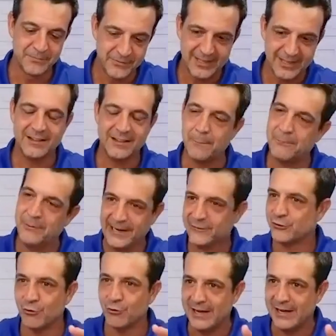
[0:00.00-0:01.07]
get the
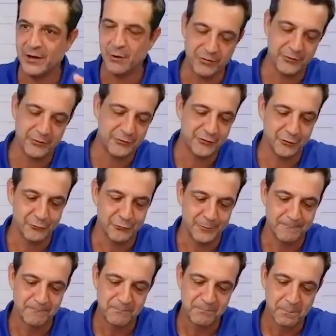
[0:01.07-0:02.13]
picture right there with their children.
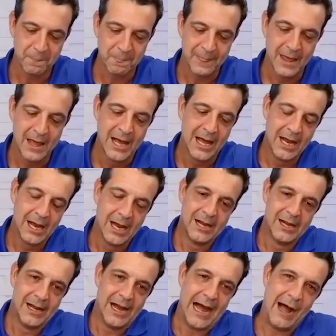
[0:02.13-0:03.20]

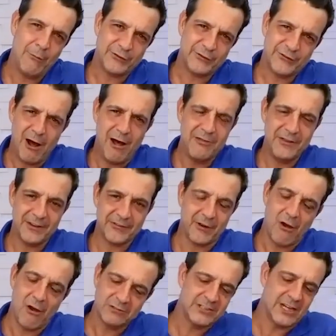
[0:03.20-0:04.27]
I was taught this a
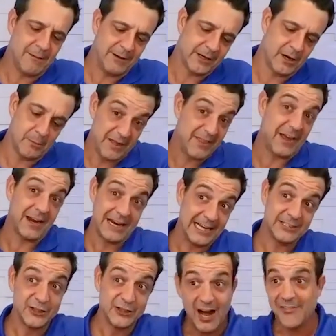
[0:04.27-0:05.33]
long time ago by that guy
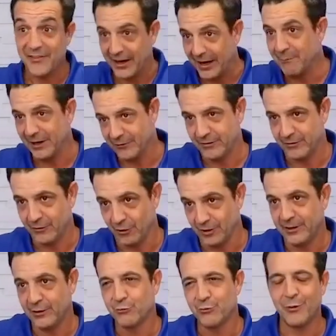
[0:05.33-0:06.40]
John that I mentioned earlier.
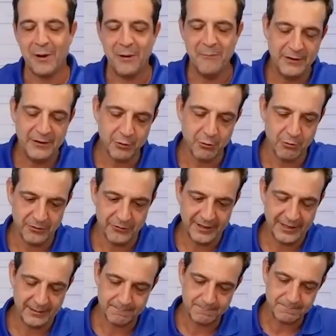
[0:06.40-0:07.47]
He was one of my mentors, and
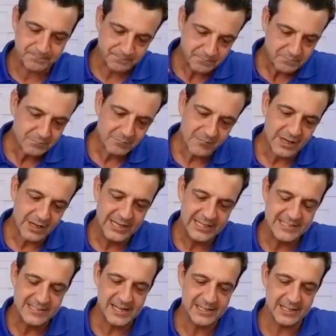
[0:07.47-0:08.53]
he he
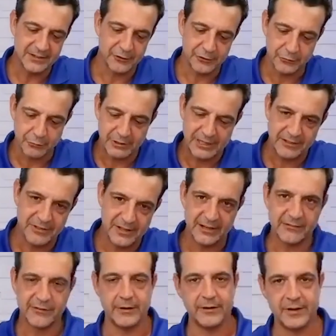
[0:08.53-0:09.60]
said that the three things
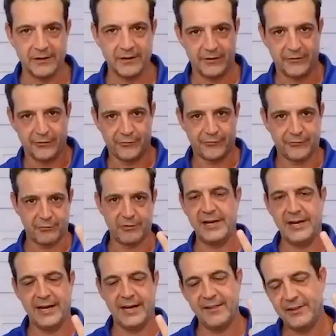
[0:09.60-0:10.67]
there's
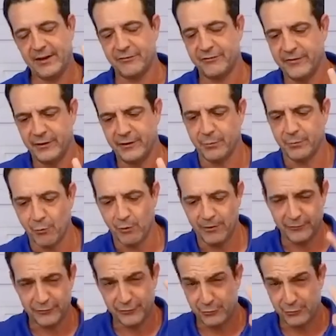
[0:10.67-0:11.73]
three, and I think I've shared these before.
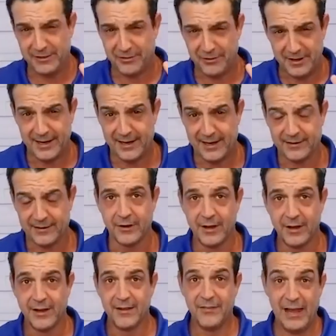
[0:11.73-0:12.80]
There's three things
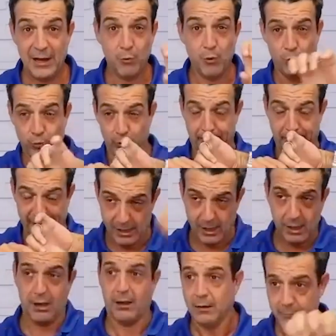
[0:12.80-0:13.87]
that will
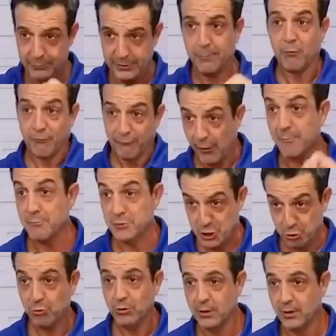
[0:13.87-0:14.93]
repel people from
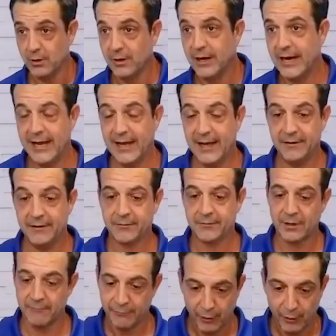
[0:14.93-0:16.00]
you, and
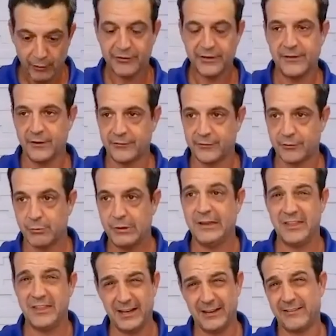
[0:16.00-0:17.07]
conversely, there's three
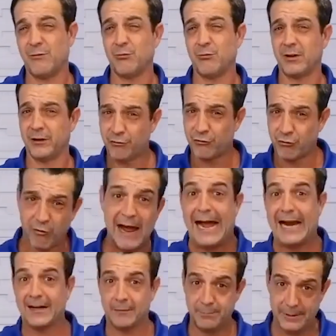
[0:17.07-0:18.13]
things that will
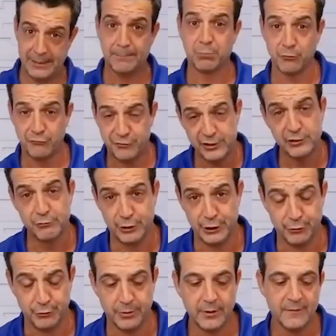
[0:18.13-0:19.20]
attract people to
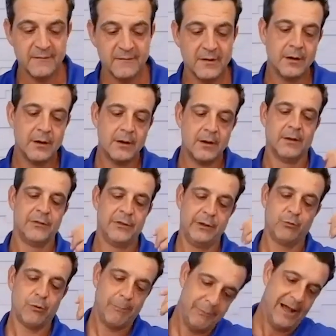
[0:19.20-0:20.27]
you. The
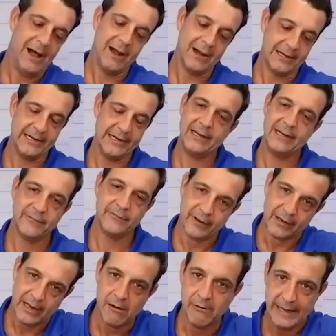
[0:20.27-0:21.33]
repelling is
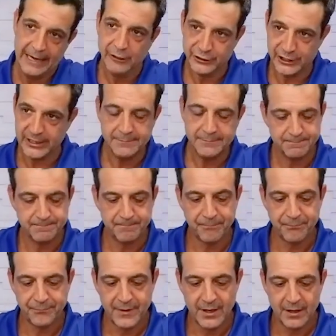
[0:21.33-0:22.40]
low energy,
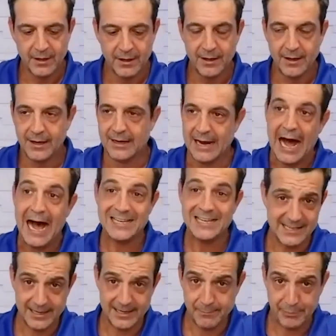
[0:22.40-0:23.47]

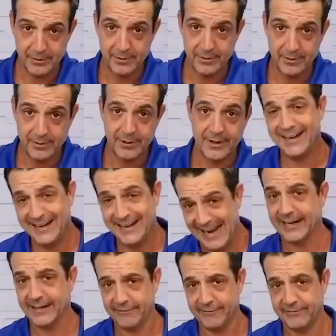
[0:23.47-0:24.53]
gossip, and negative.